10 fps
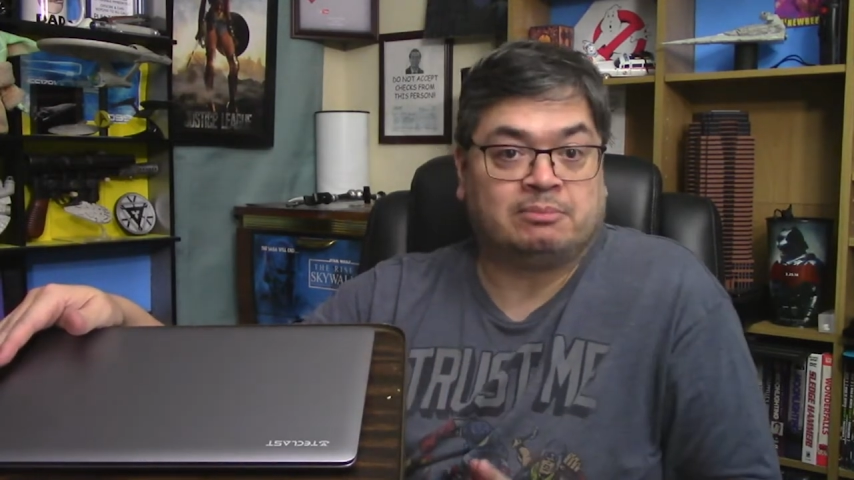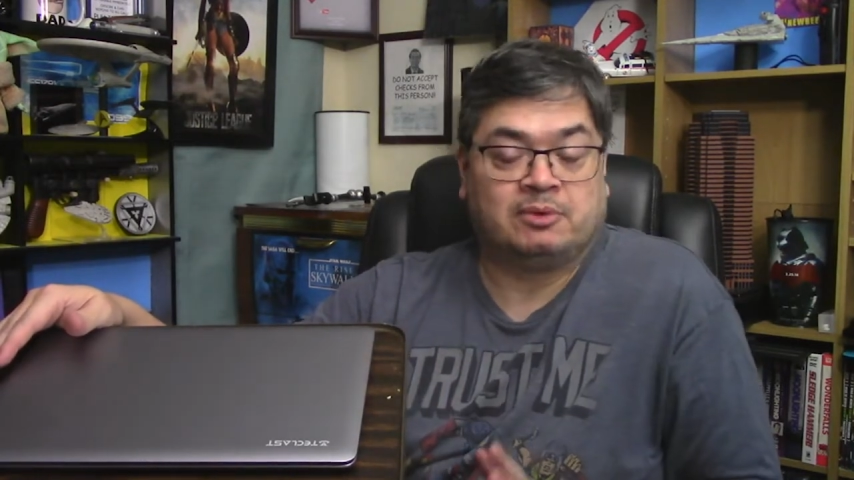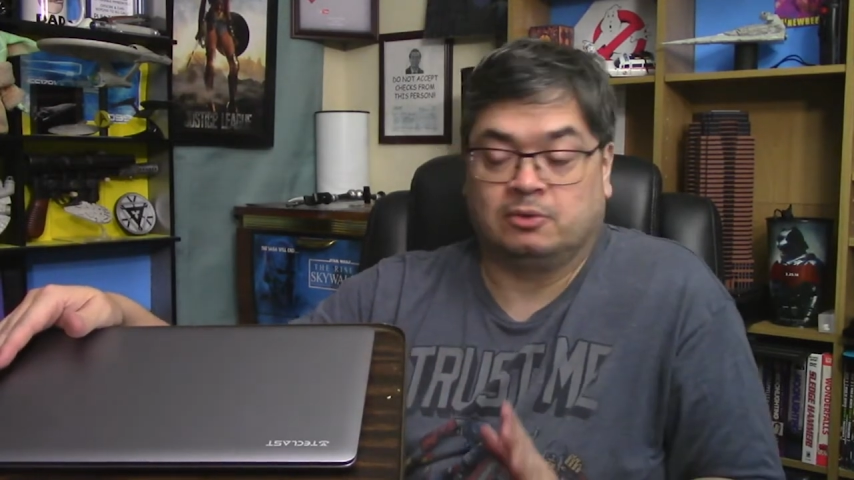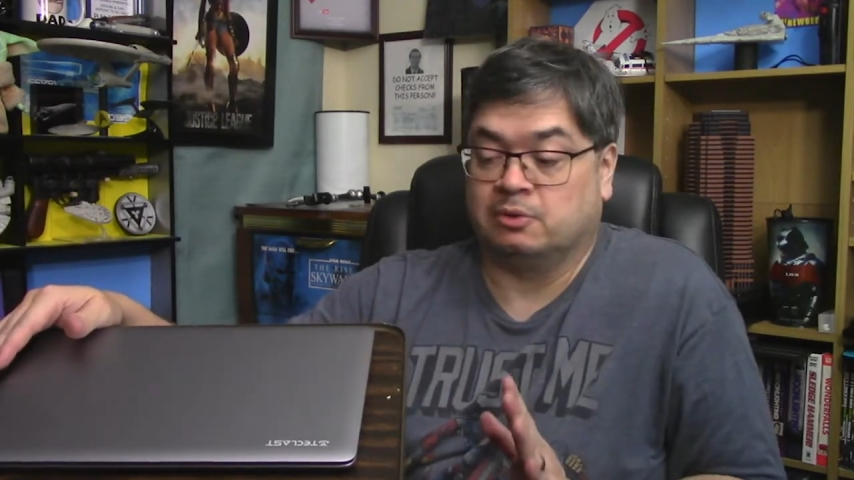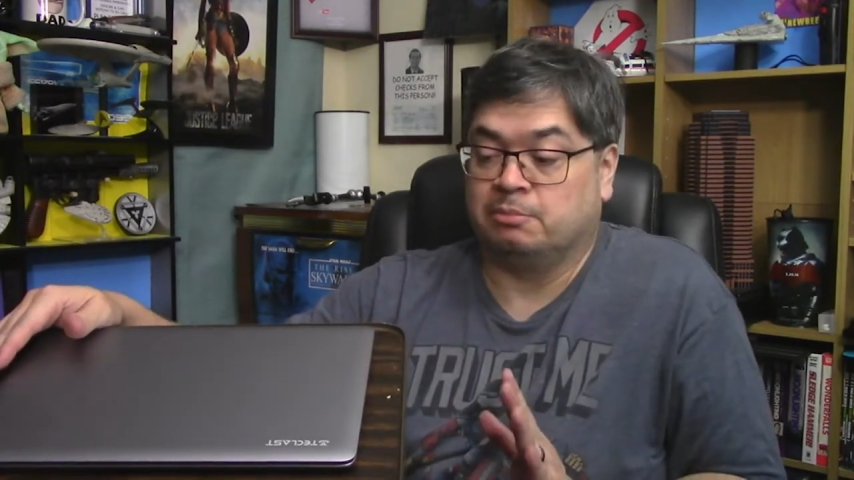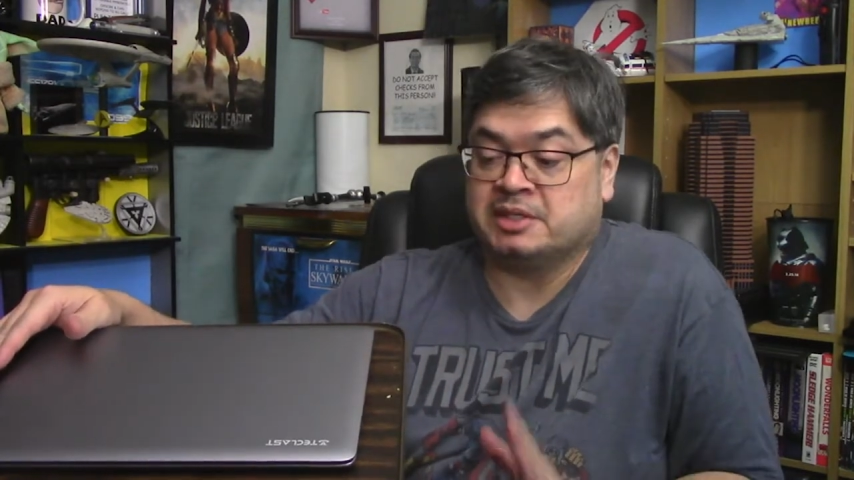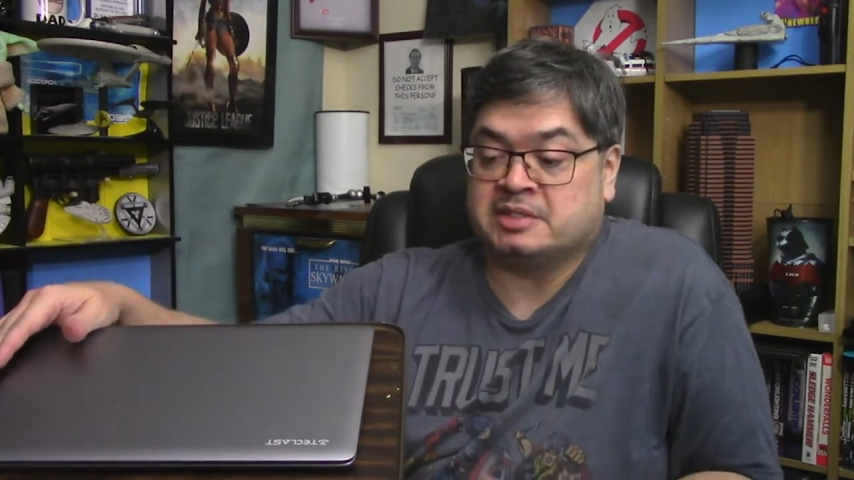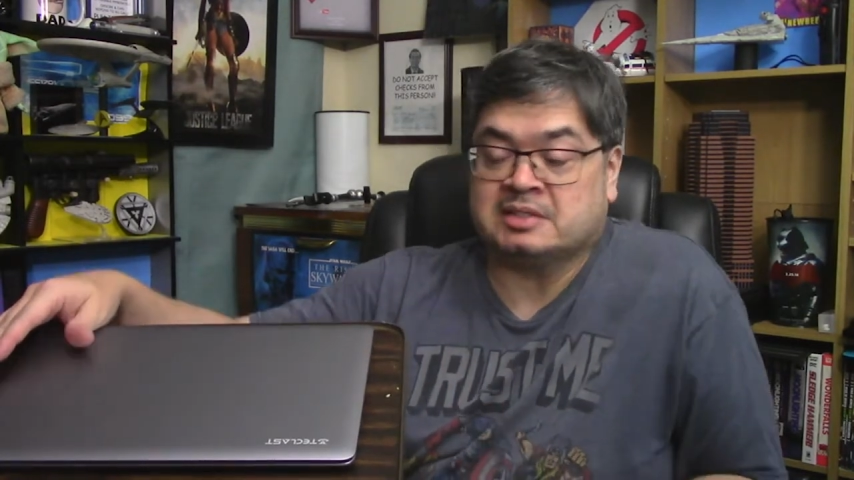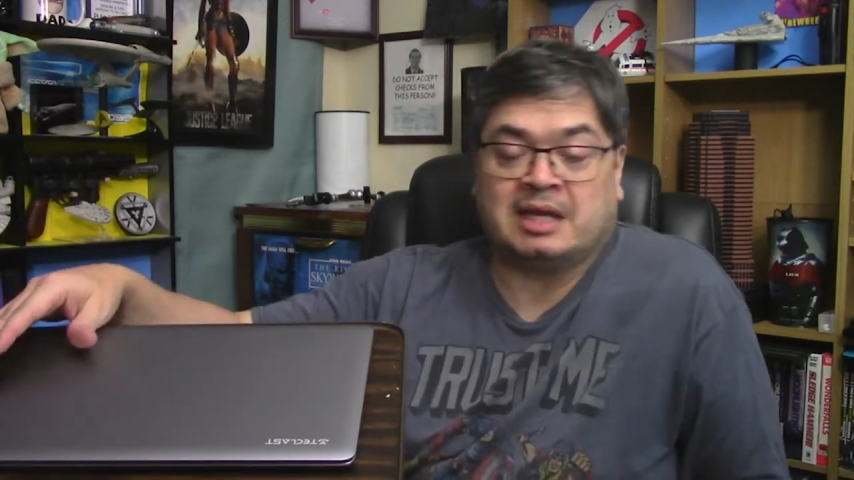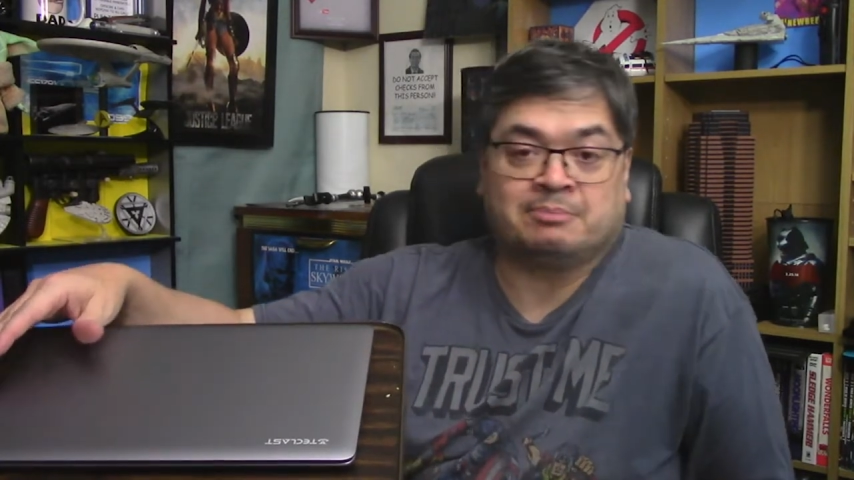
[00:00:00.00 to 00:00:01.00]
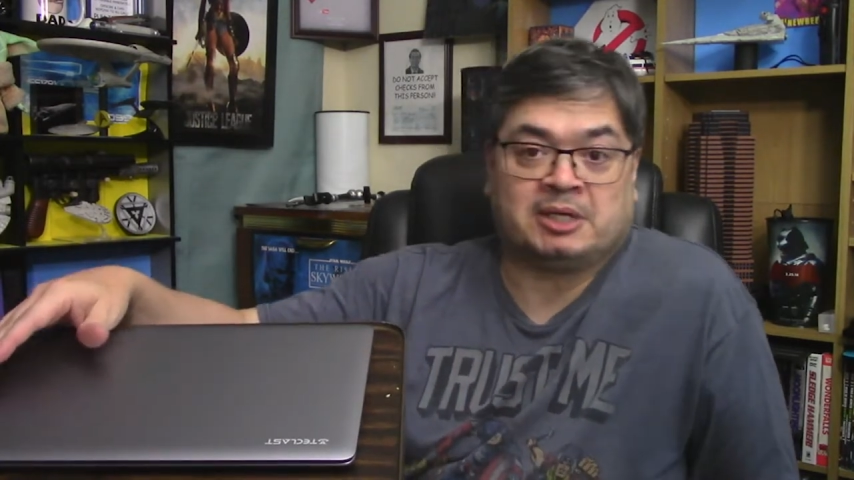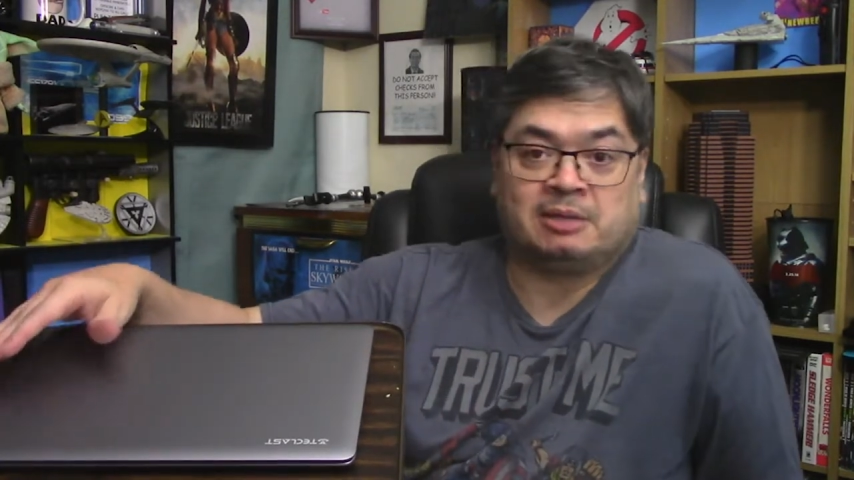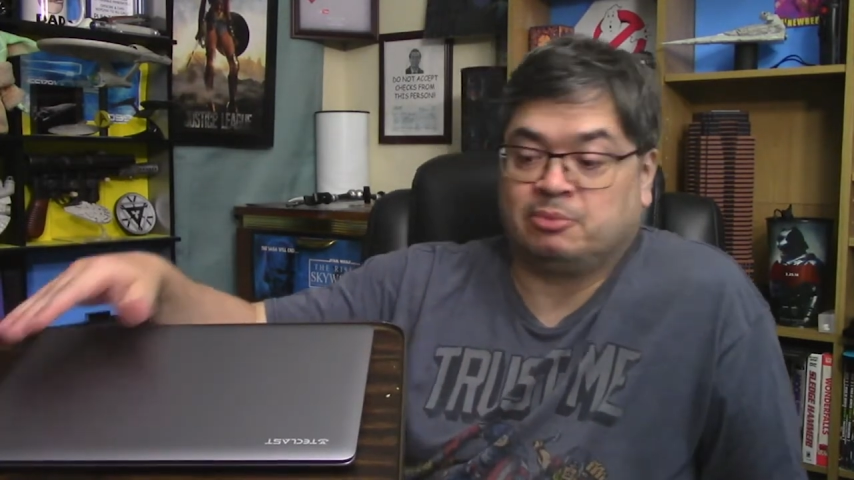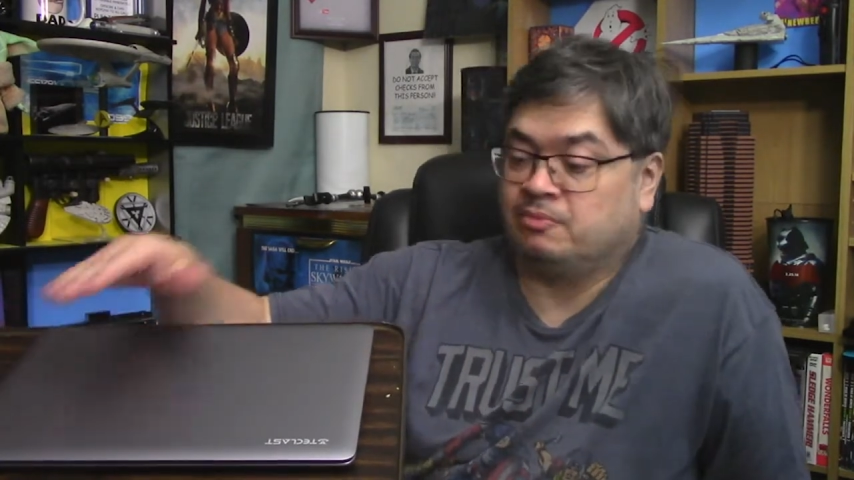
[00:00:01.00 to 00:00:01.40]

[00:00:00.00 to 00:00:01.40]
or a business laptop.